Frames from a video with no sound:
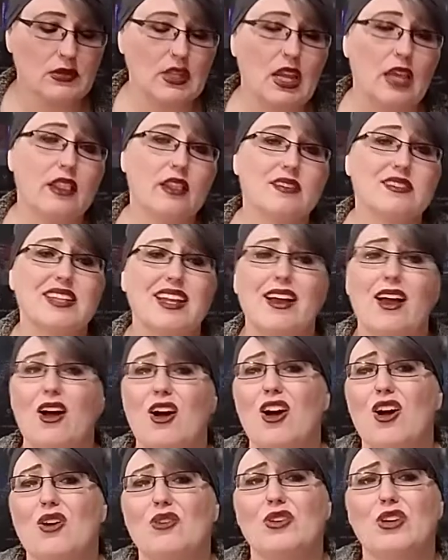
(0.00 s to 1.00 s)
And they'll say,
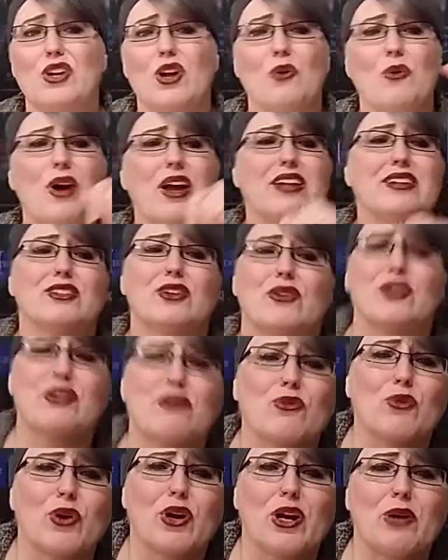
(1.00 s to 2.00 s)
oh, you know what? Don't
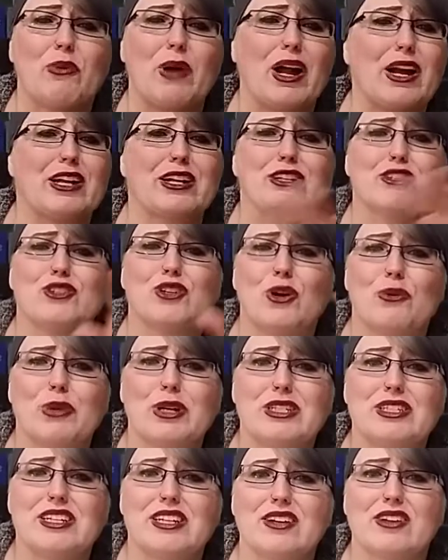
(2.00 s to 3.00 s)
even worry about it. It's no
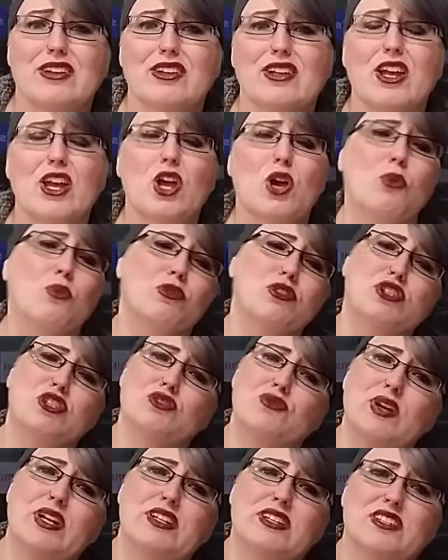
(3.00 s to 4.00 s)
big deal. We'll
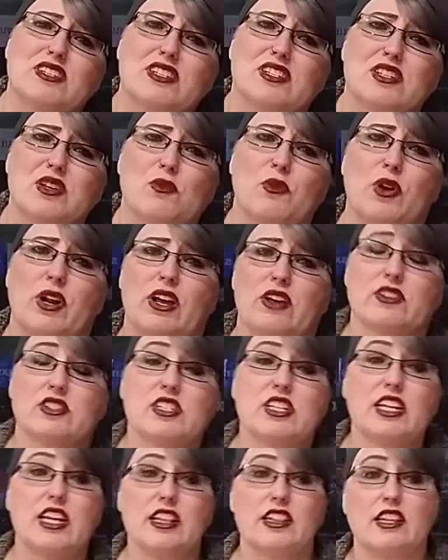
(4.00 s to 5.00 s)
just rent it to someone else,
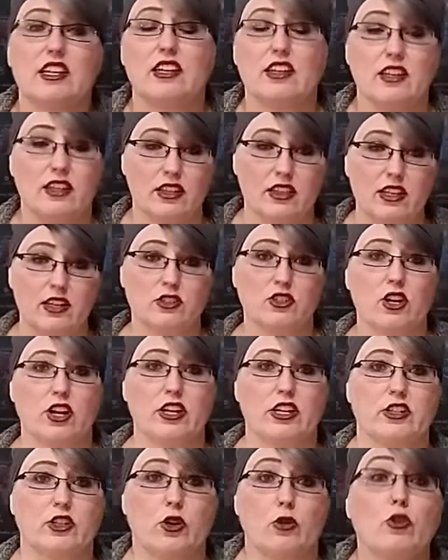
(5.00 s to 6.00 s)
to get their
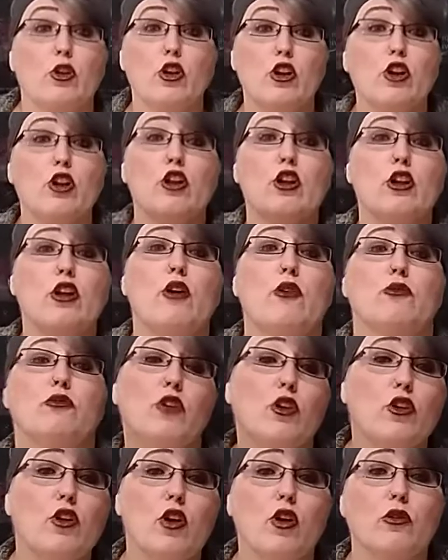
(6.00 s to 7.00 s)
target to go,
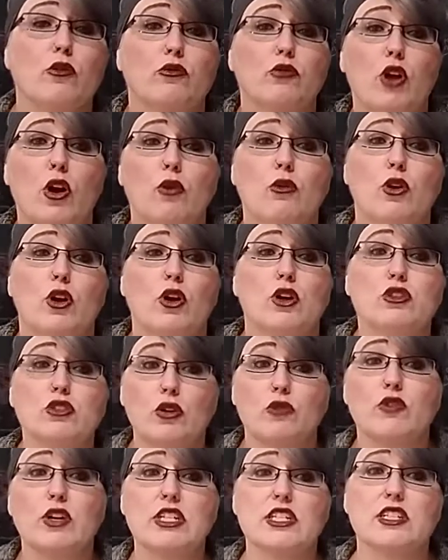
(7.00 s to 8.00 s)
no,
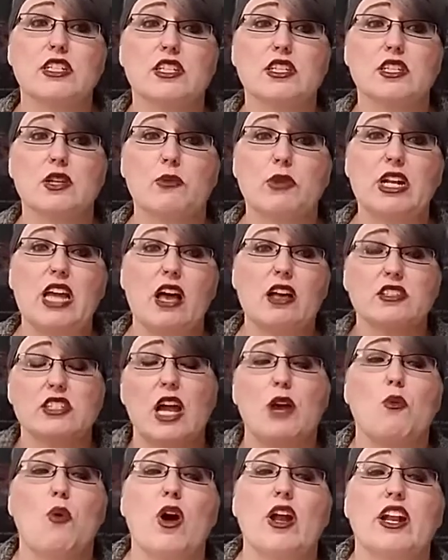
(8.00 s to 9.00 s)
don't rent it to somebody else.
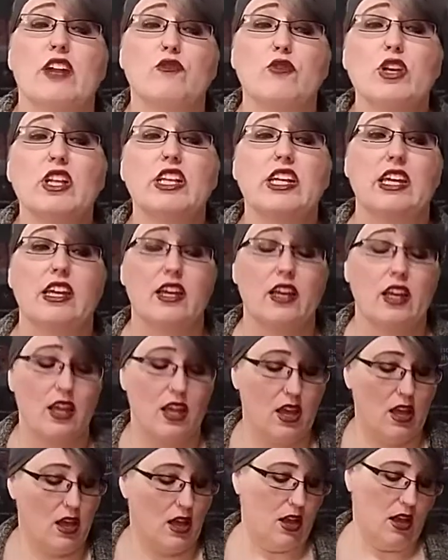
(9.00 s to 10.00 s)
I want it, really.
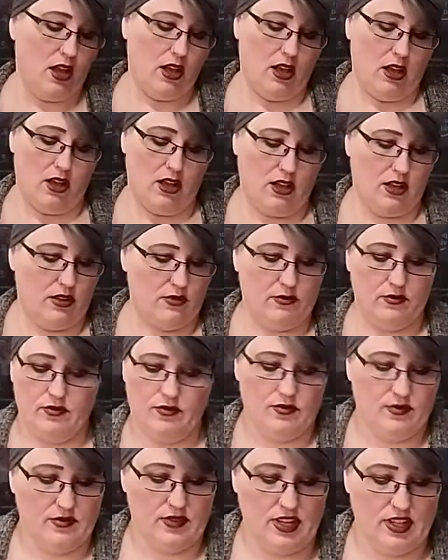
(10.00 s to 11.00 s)
And
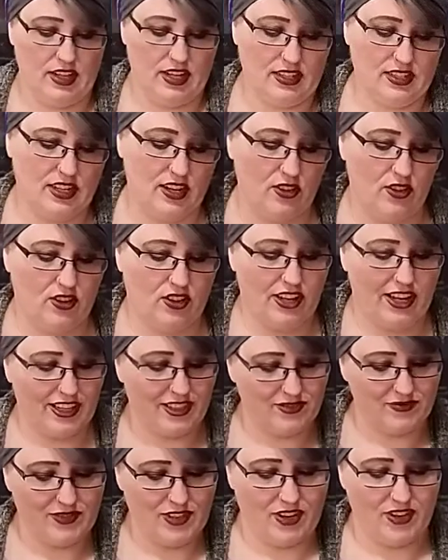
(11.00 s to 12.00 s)
that's how they're
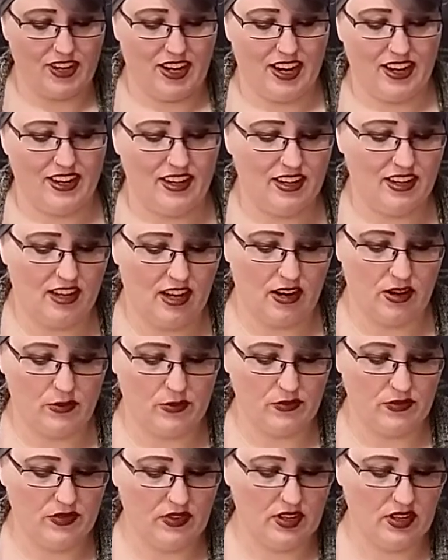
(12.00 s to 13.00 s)
like, okay, got them.